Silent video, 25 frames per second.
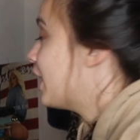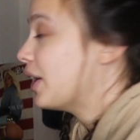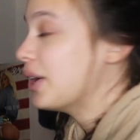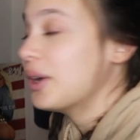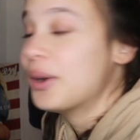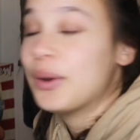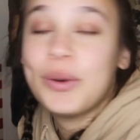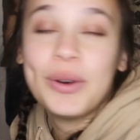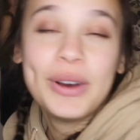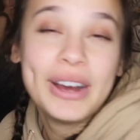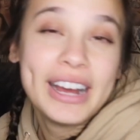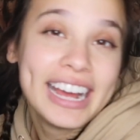
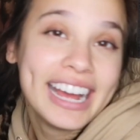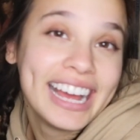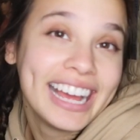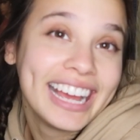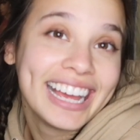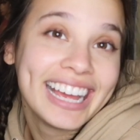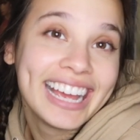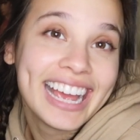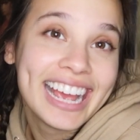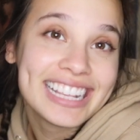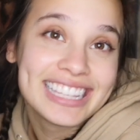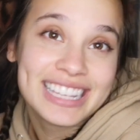who uh,
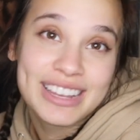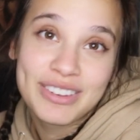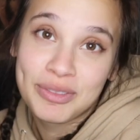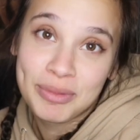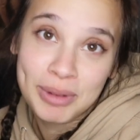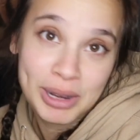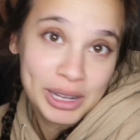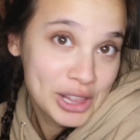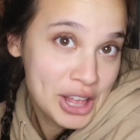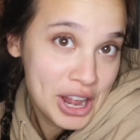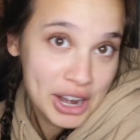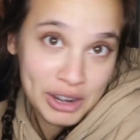has given
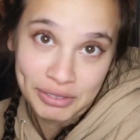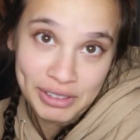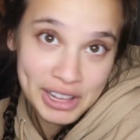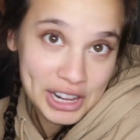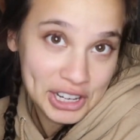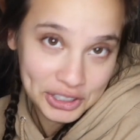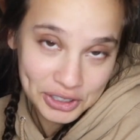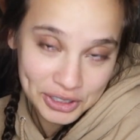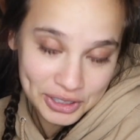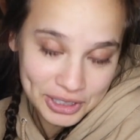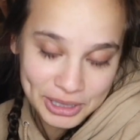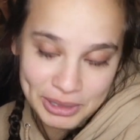me a lot of
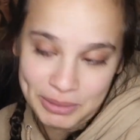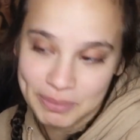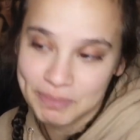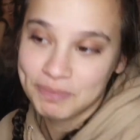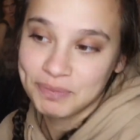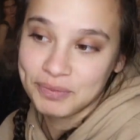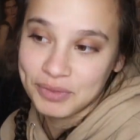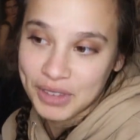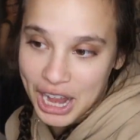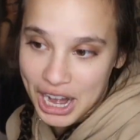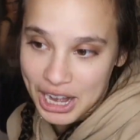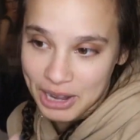letters.
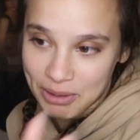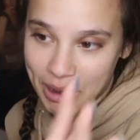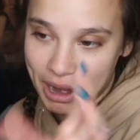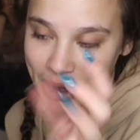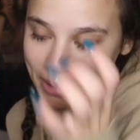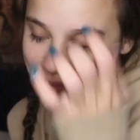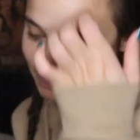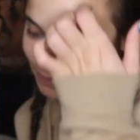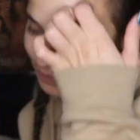Anyway,